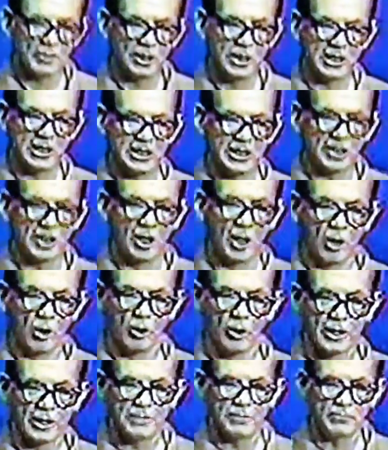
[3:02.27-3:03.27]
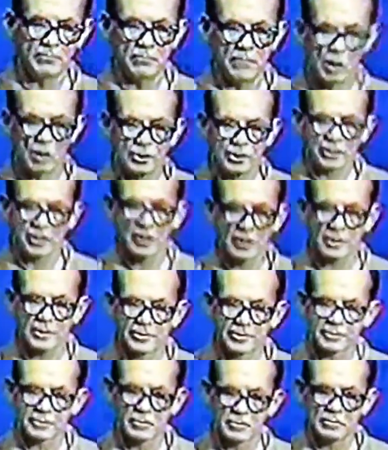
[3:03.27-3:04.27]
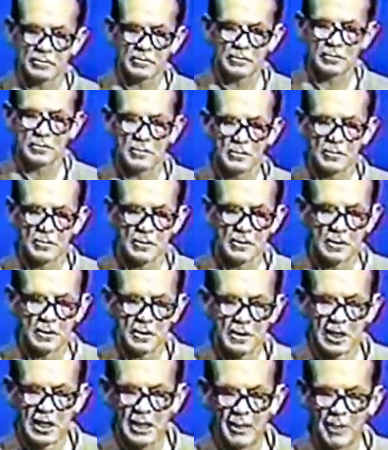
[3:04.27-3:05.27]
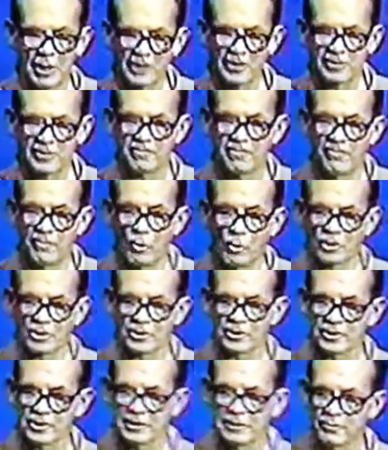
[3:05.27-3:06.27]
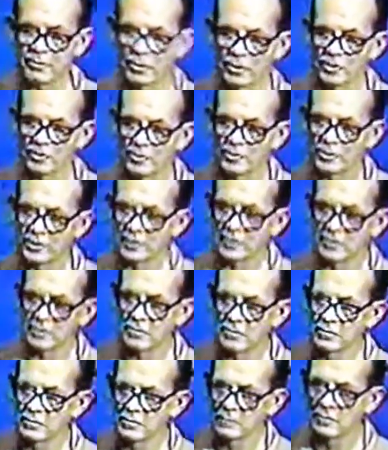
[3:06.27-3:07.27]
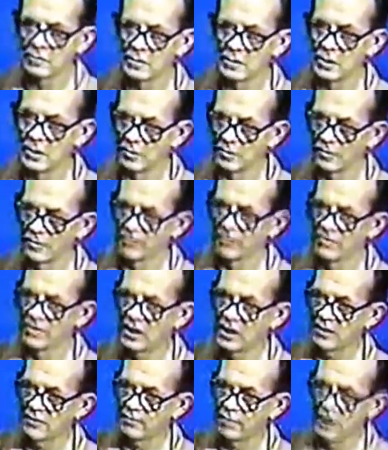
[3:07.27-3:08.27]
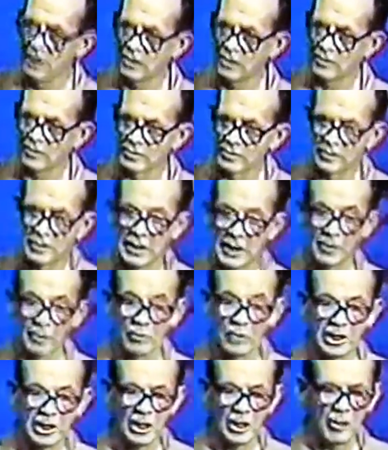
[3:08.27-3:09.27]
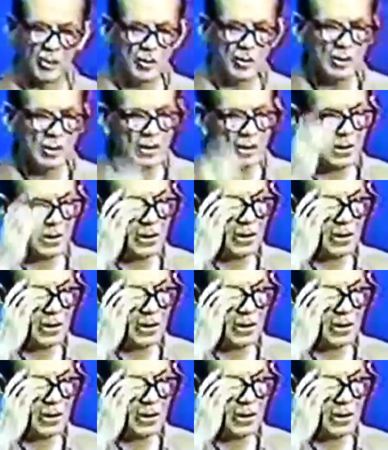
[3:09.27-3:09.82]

but he can hold it motionless. How much force is he producing? 105 pounds. How do we know?